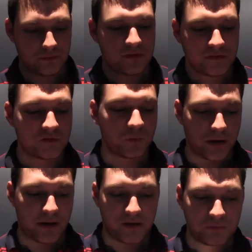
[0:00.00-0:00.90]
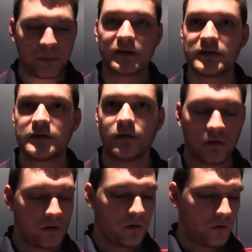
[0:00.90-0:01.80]
this is what I expected
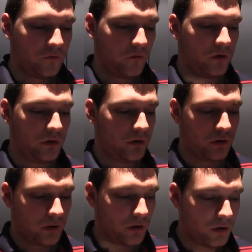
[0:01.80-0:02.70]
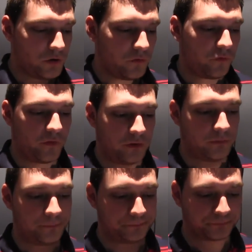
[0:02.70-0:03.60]
for a new phone.
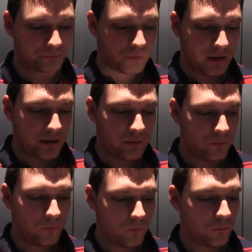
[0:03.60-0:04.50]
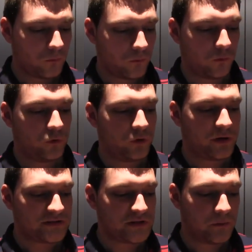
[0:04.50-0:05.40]
And you
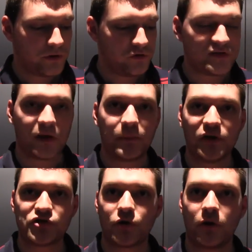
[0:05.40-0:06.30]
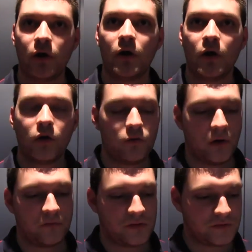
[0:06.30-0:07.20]
can see when you take picture, you
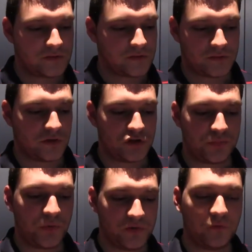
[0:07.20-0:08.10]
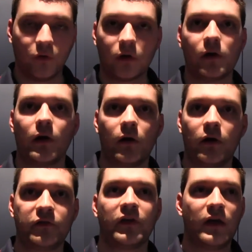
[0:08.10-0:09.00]
have this such beautiful
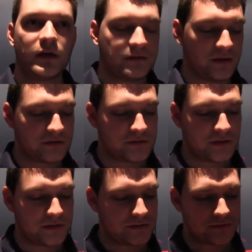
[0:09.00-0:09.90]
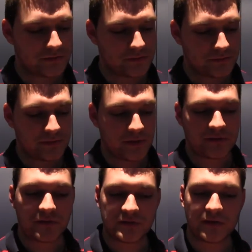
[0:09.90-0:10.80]
colors. That's that's
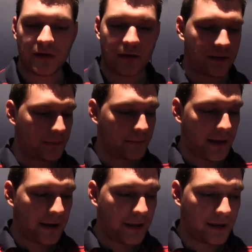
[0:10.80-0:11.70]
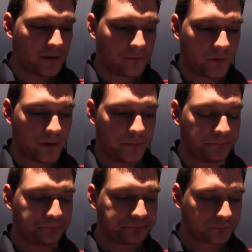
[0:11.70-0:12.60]
that's the thing uh, I like when
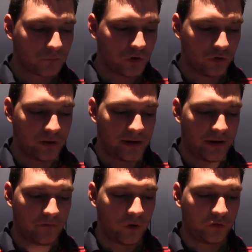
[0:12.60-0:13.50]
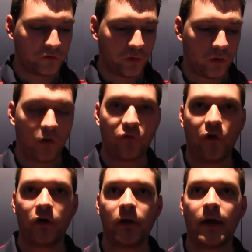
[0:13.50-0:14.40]
you can have also a
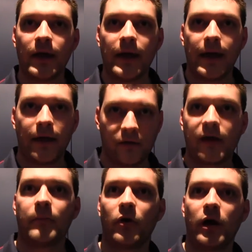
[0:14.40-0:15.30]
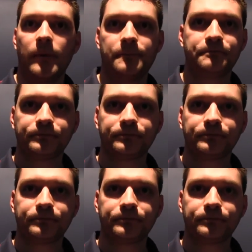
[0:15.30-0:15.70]
phone and a camera,